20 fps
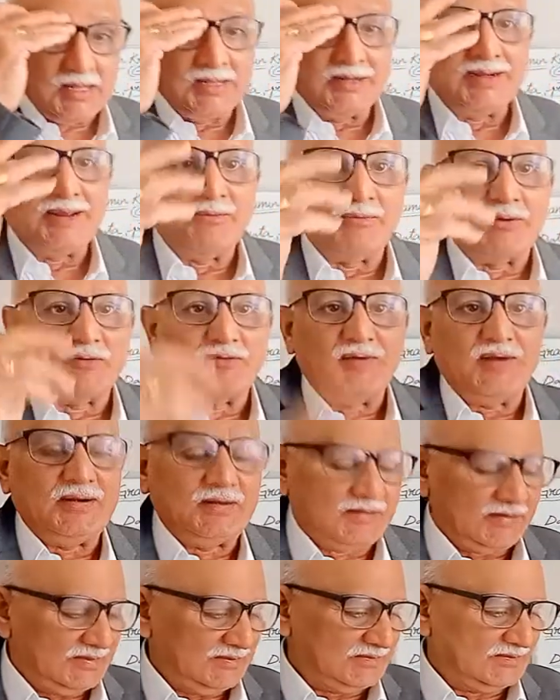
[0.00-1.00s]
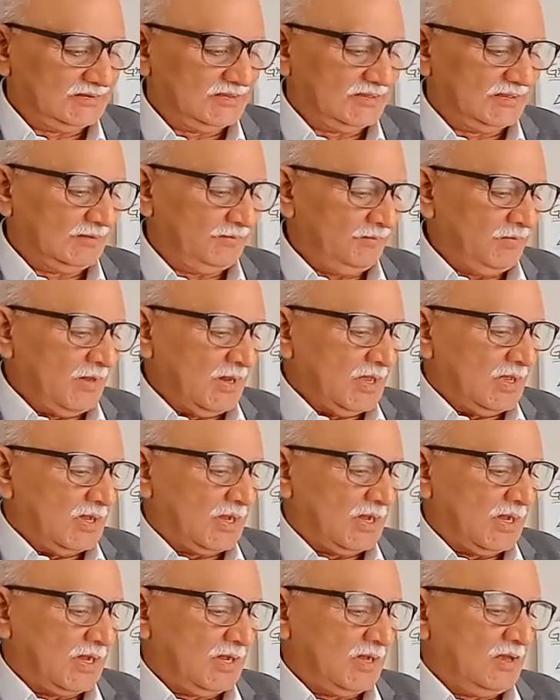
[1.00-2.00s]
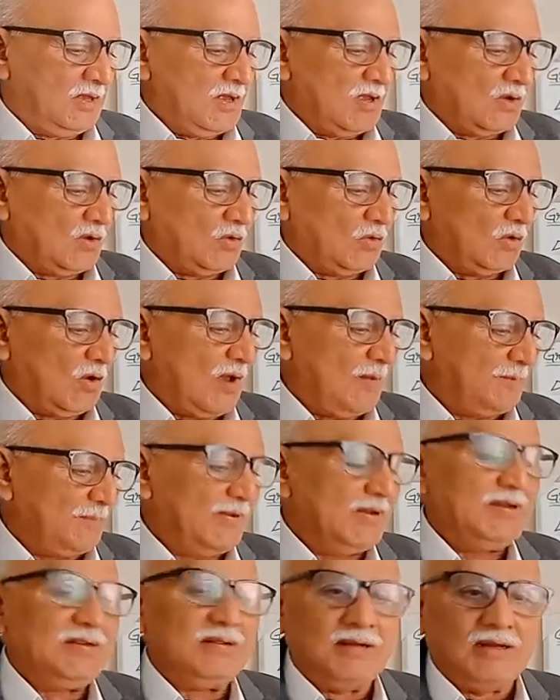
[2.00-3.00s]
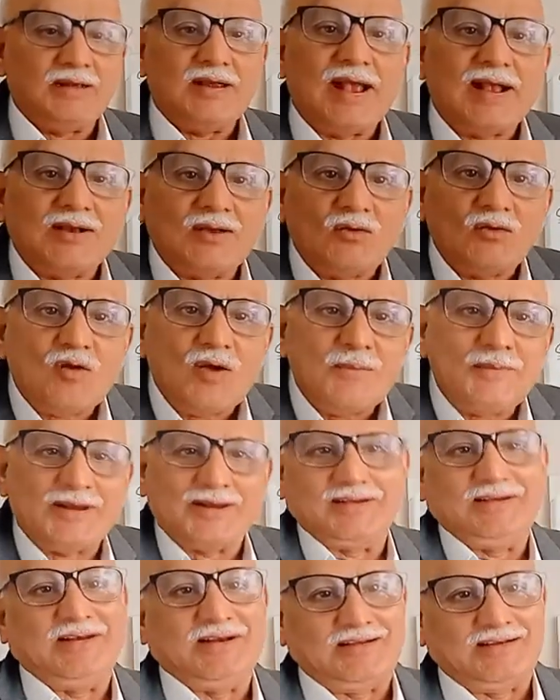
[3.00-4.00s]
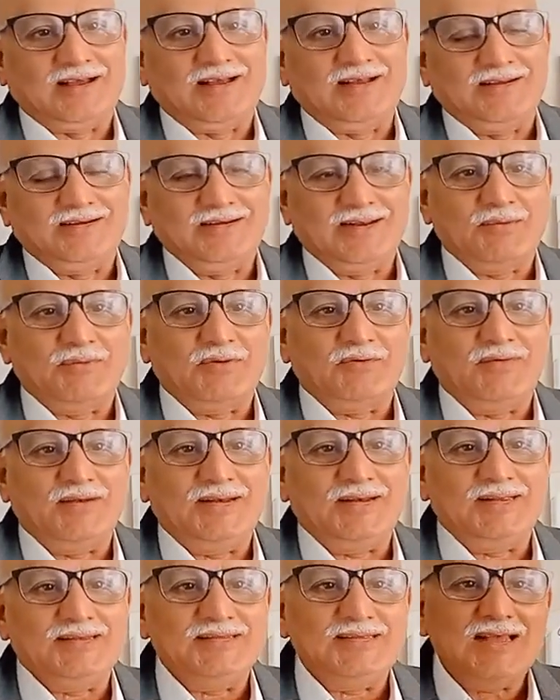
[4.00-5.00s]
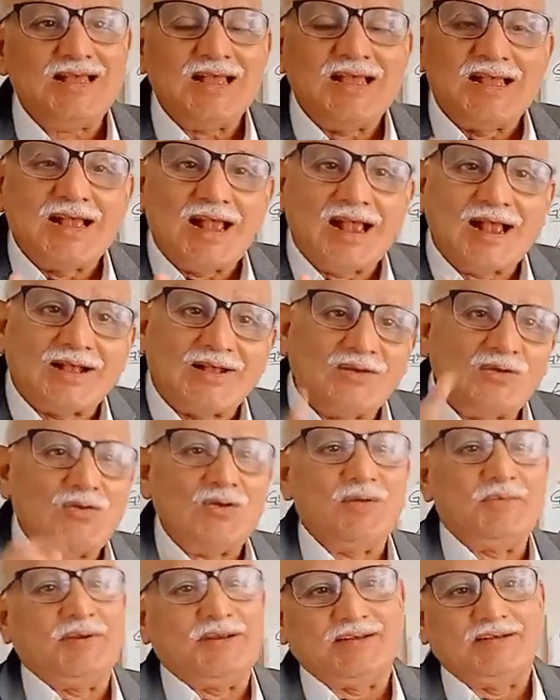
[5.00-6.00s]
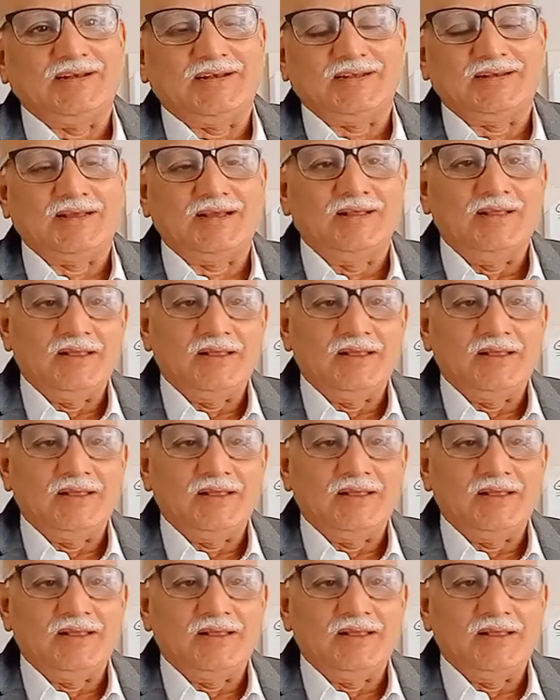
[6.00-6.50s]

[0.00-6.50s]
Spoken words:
number 1 is cropping agronomic data. Number 1 is agronomic data.